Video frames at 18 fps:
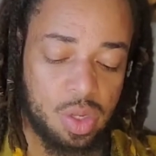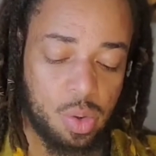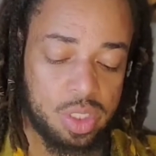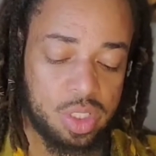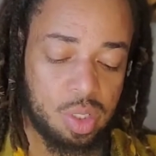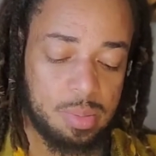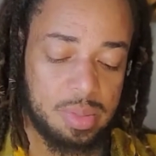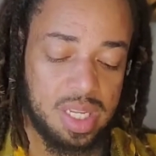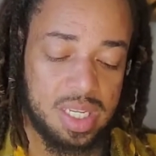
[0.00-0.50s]
going
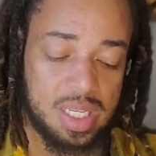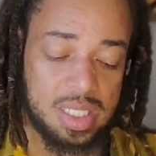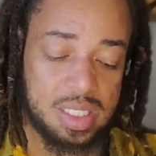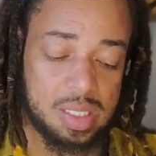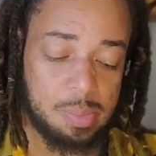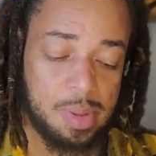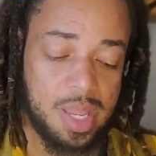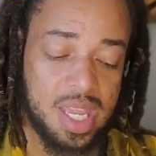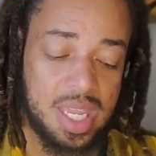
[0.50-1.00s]
to be
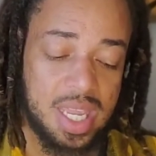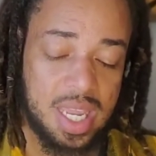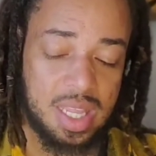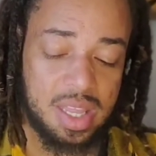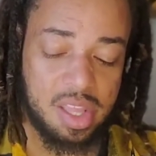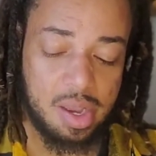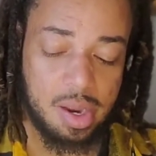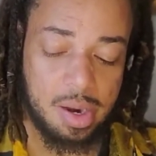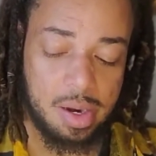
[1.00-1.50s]
speaking
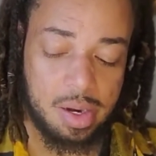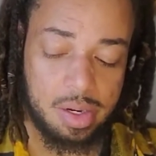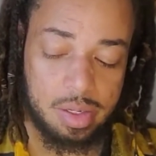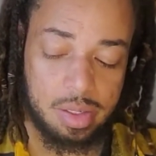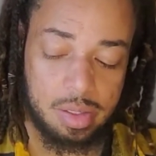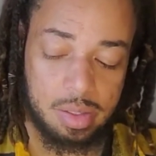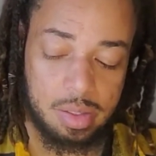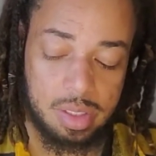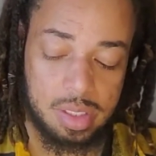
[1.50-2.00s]
They're
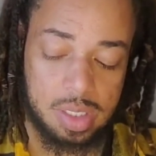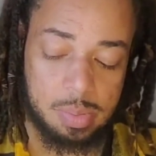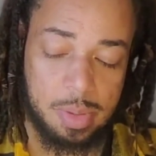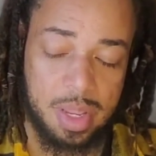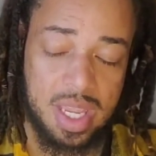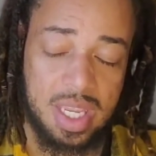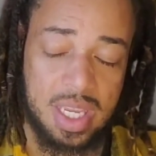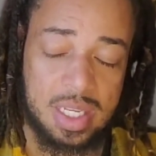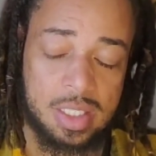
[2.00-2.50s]

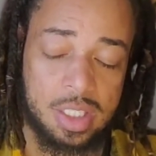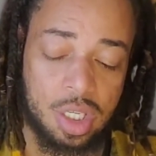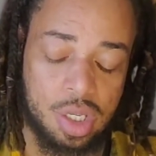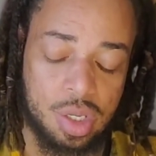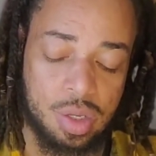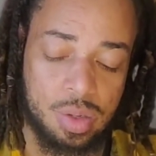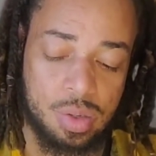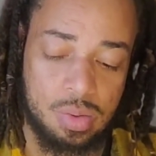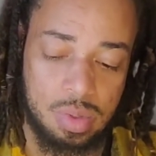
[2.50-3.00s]
speaking to
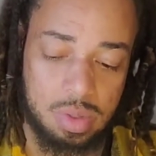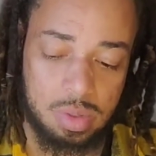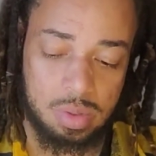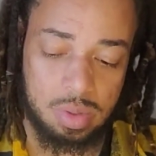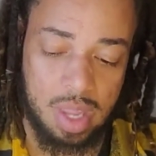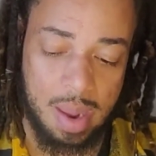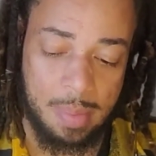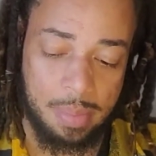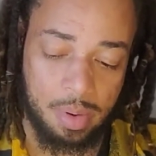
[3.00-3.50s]
you,
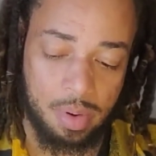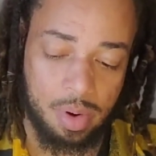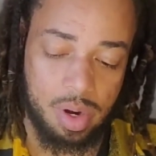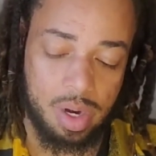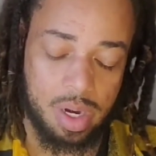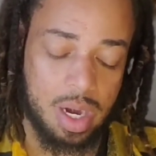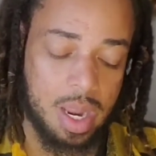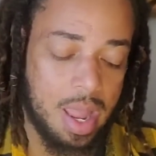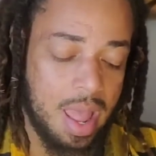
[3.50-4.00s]

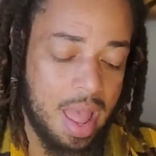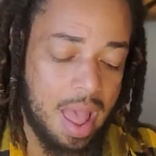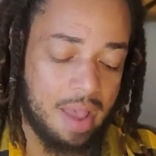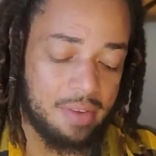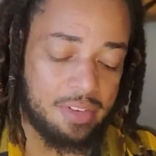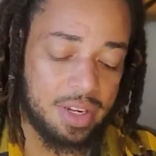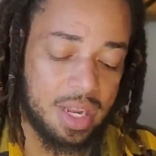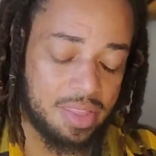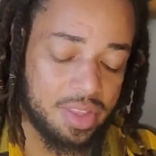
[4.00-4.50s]
Capricorn. I
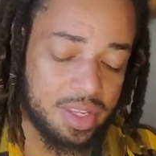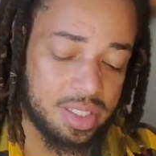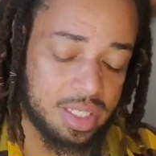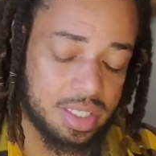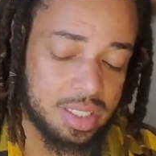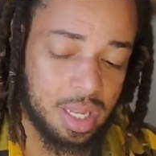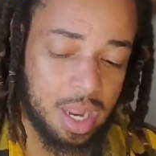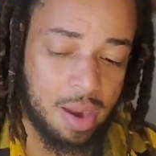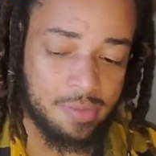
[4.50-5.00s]
feel like this
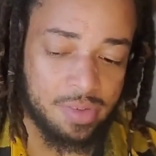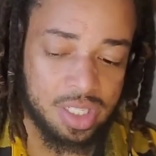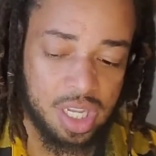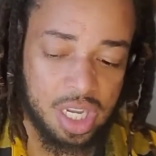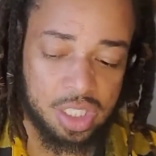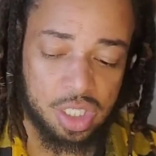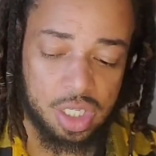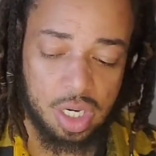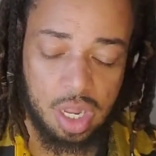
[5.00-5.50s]
is a
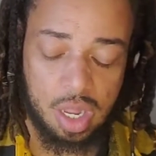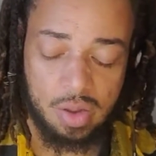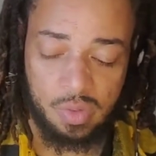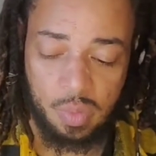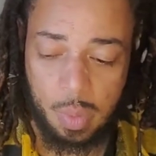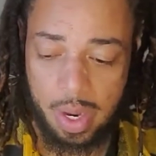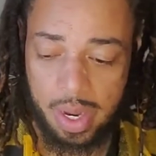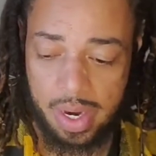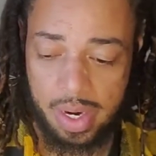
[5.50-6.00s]
conversation of
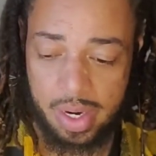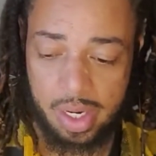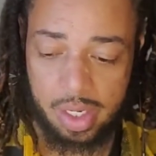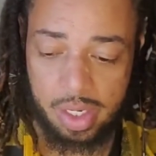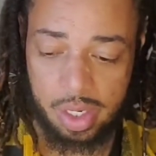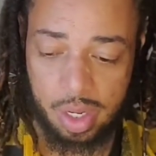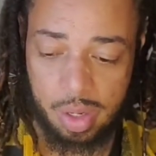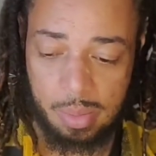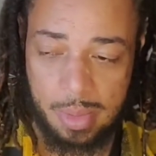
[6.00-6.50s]
where
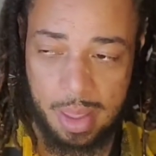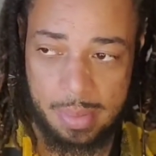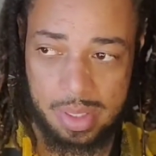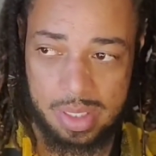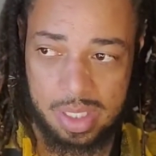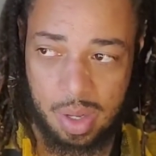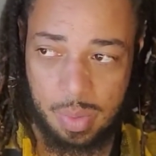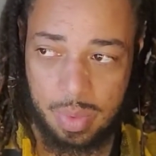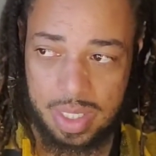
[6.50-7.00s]
you know maybe
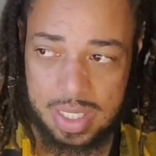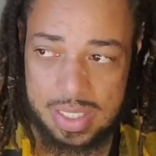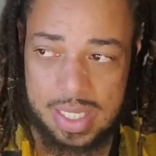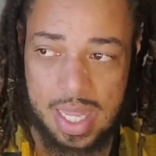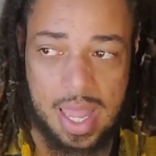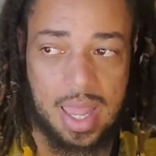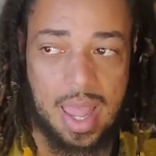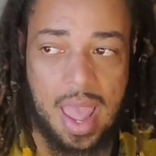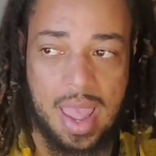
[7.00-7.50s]
someone is
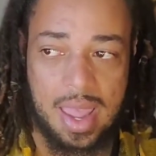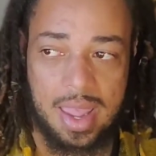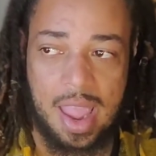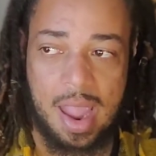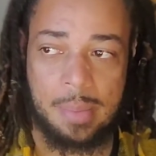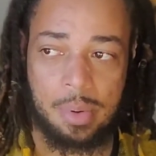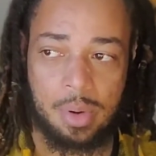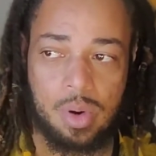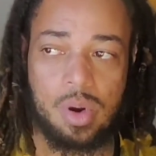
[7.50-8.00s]
saying, "Hey,
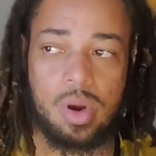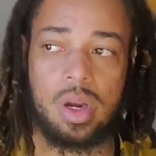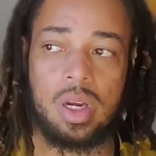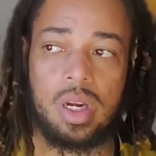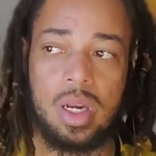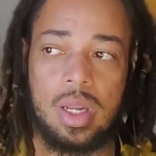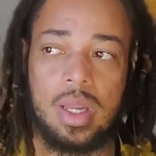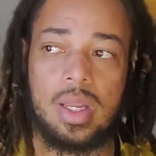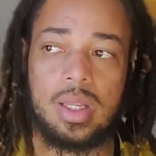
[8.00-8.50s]
Capricorn,
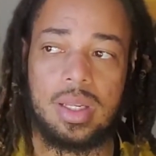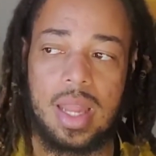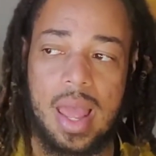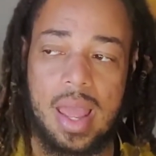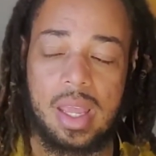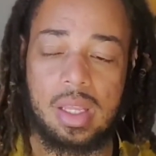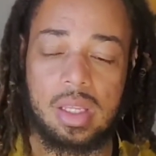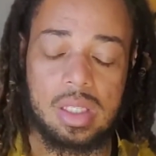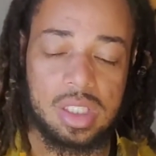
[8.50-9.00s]

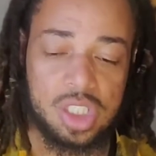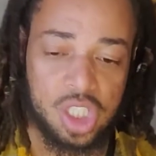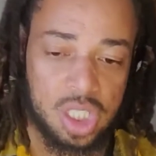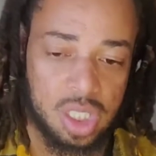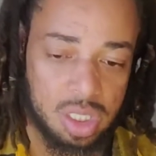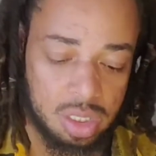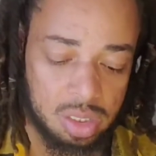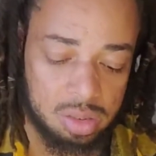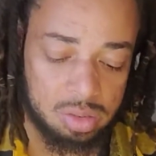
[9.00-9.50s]
like
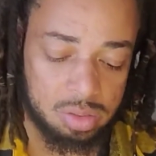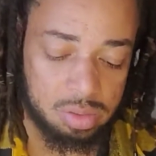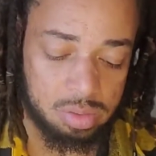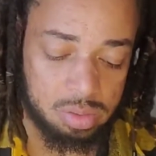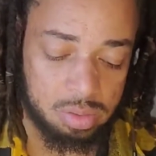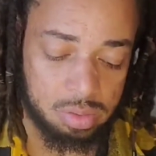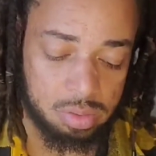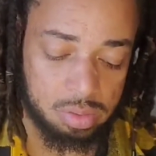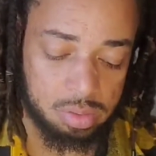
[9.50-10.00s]
chill,
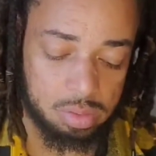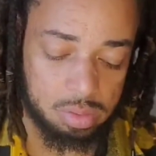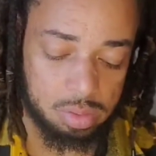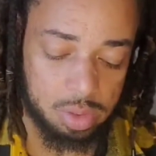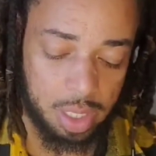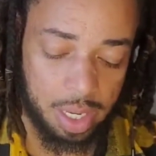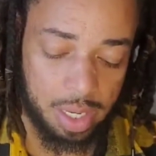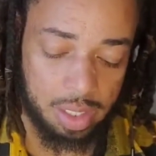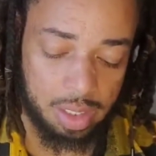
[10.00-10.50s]

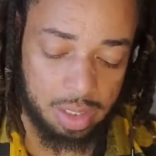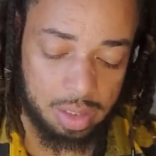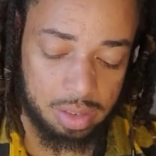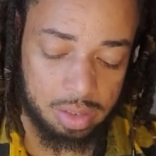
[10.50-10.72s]
okay."